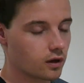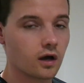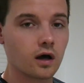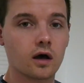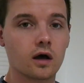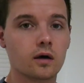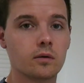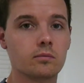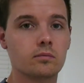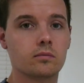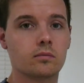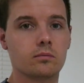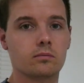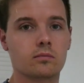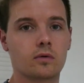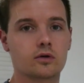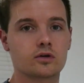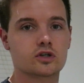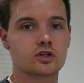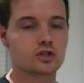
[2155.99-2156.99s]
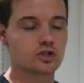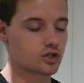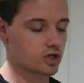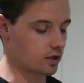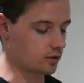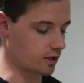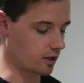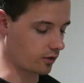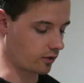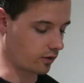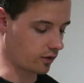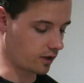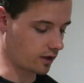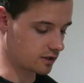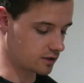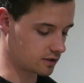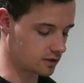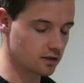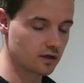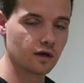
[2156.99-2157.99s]
I'm just going to shout down on
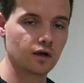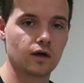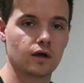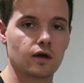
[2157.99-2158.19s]
this.